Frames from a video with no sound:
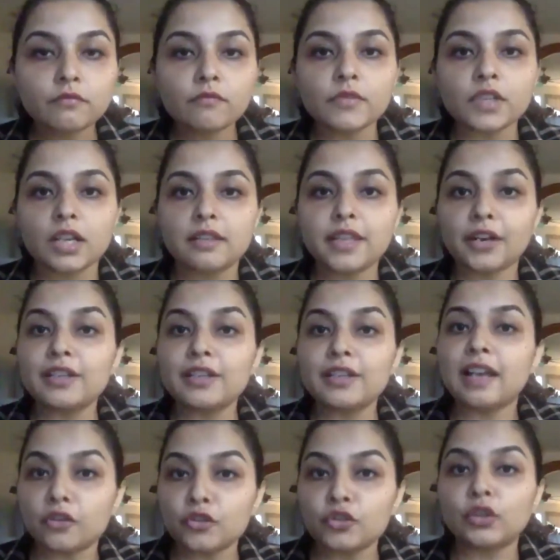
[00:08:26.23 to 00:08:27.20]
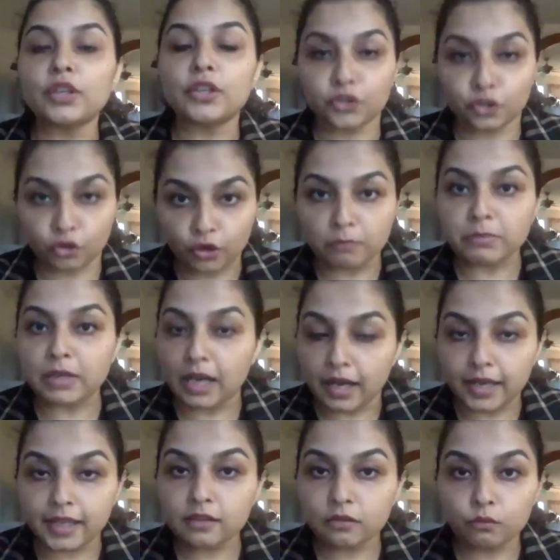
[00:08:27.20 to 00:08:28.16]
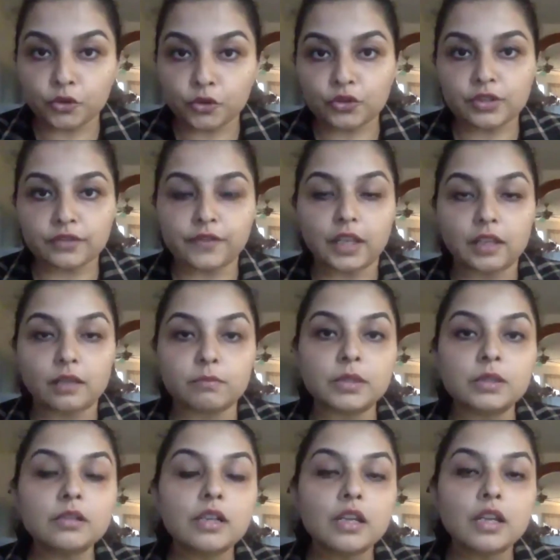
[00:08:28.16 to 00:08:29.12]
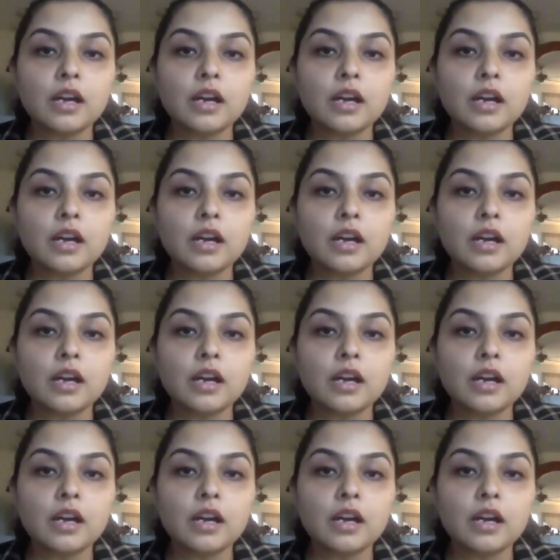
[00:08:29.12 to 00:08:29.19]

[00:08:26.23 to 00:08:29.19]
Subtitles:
There is actually a Scrum guide which is available.